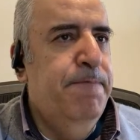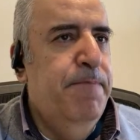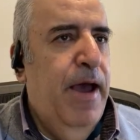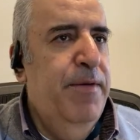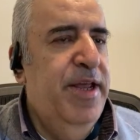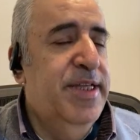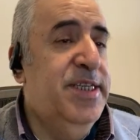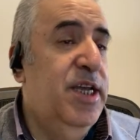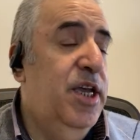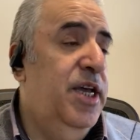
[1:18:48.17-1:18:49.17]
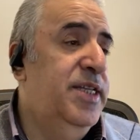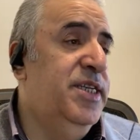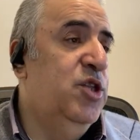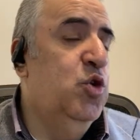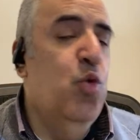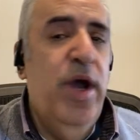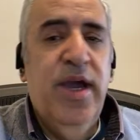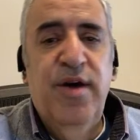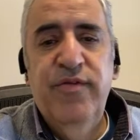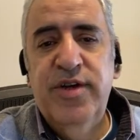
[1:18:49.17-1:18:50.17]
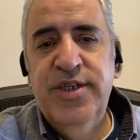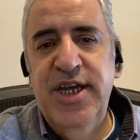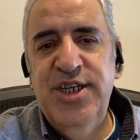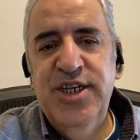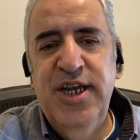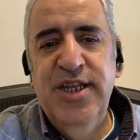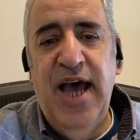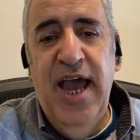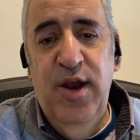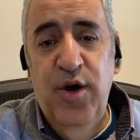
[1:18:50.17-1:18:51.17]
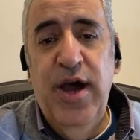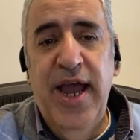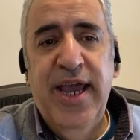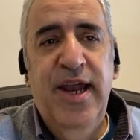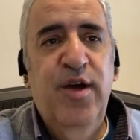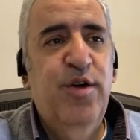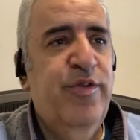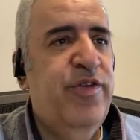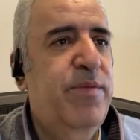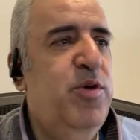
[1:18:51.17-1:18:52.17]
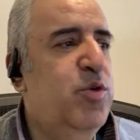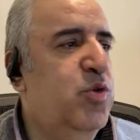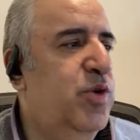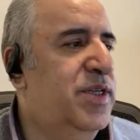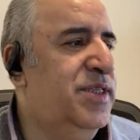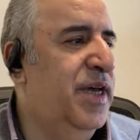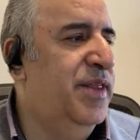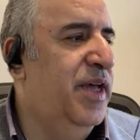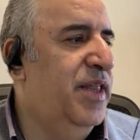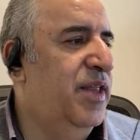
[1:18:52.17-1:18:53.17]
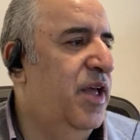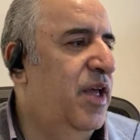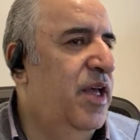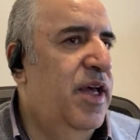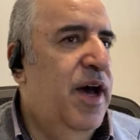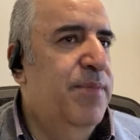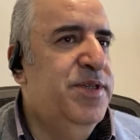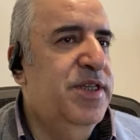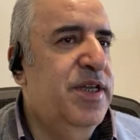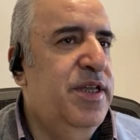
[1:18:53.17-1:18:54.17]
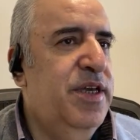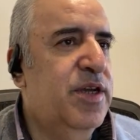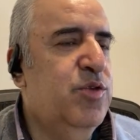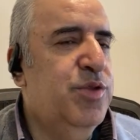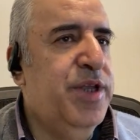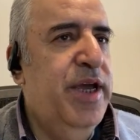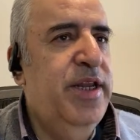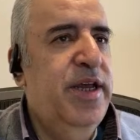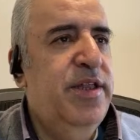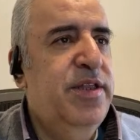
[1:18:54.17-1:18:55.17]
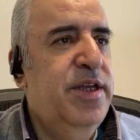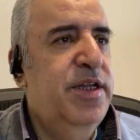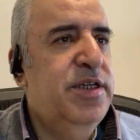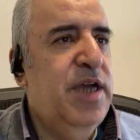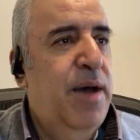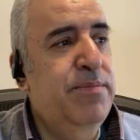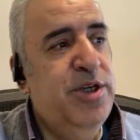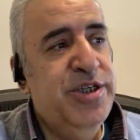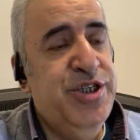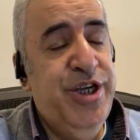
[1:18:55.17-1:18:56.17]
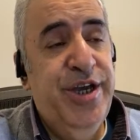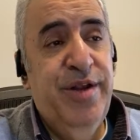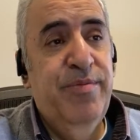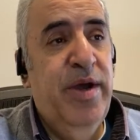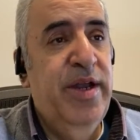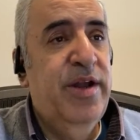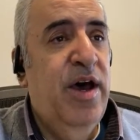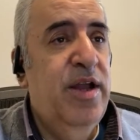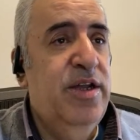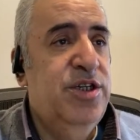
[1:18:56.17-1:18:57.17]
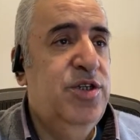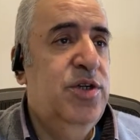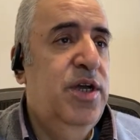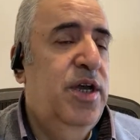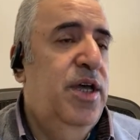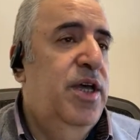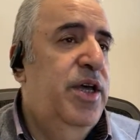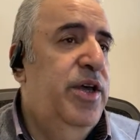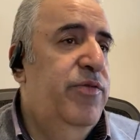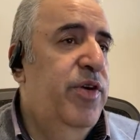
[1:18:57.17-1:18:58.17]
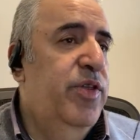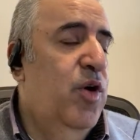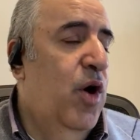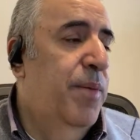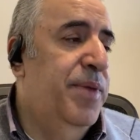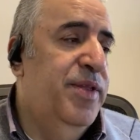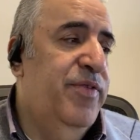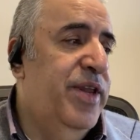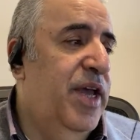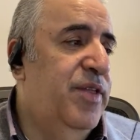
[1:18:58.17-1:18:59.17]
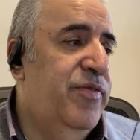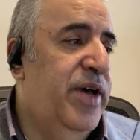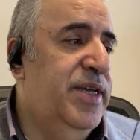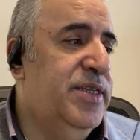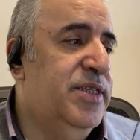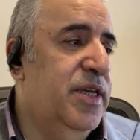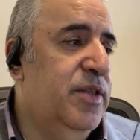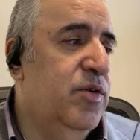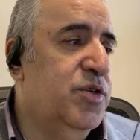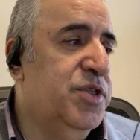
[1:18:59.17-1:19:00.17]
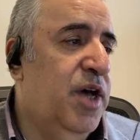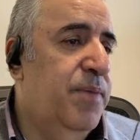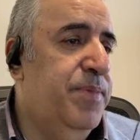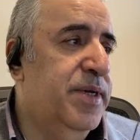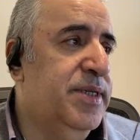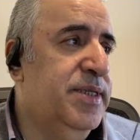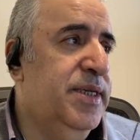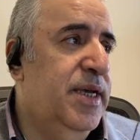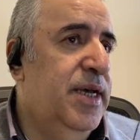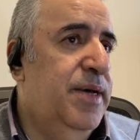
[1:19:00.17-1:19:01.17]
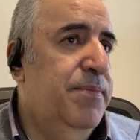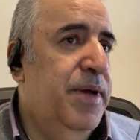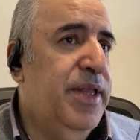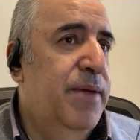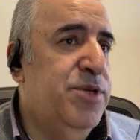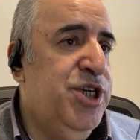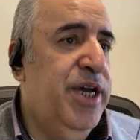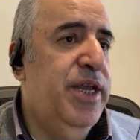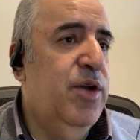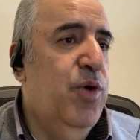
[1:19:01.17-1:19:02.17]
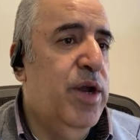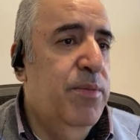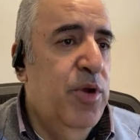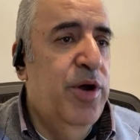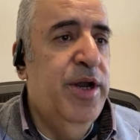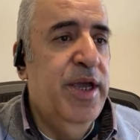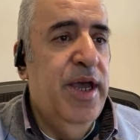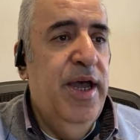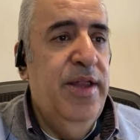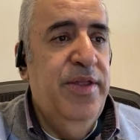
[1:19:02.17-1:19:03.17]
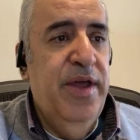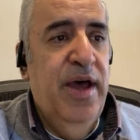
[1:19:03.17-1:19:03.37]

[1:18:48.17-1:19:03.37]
I mean, it's a two-way conversation, and I can learn from you too. It's not that I'm sitting here to train and teach. I'm just sharing my knowledge, even though I'm not very advanced in those topics, but I'm sharing what I'm learning, and